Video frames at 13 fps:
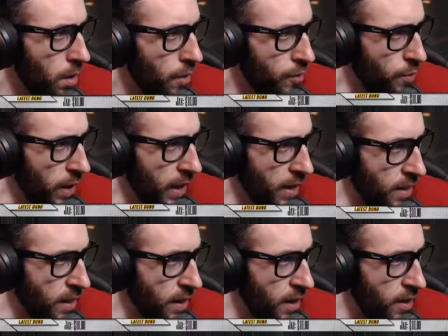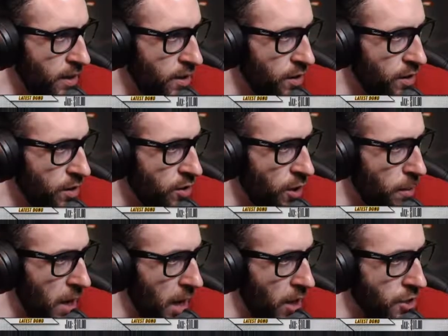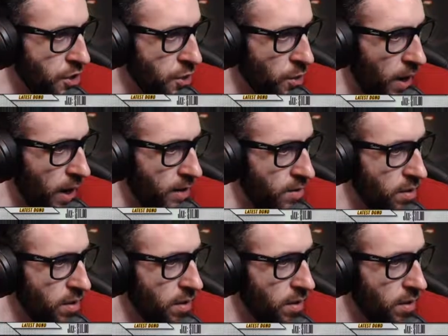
So I get the terminology correct.